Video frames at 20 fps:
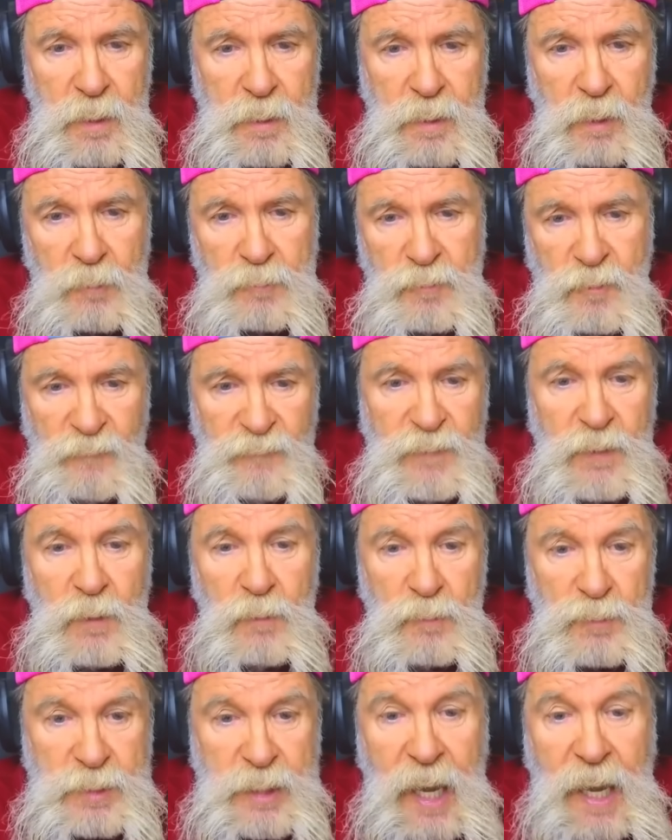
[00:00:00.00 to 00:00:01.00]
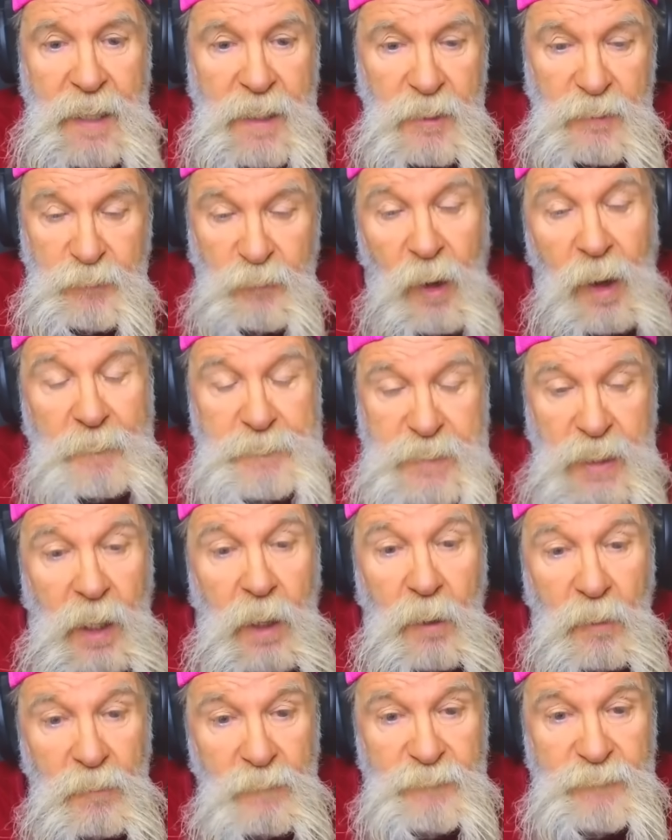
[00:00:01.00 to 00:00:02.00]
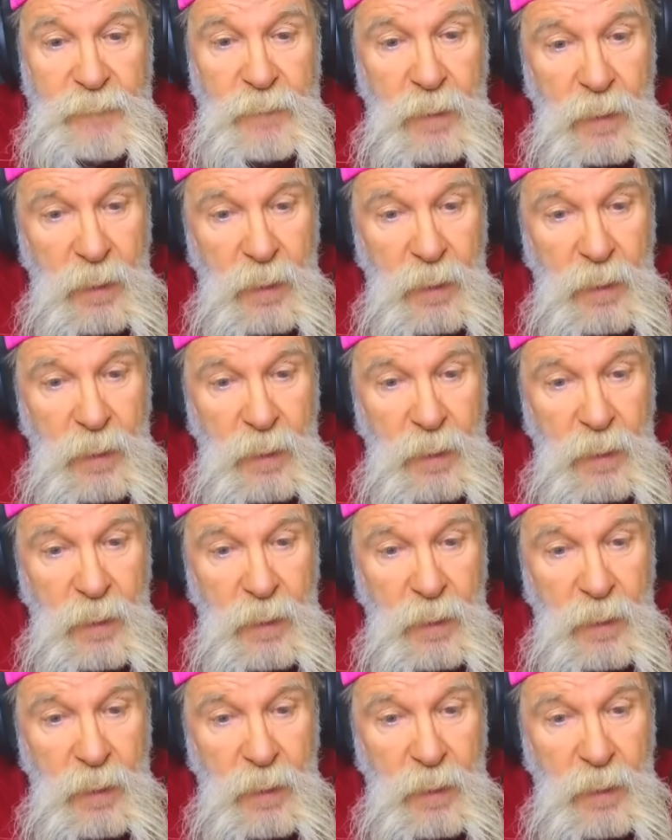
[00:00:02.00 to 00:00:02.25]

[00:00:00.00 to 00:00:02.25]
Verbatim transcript: because reviews kind of dropped off.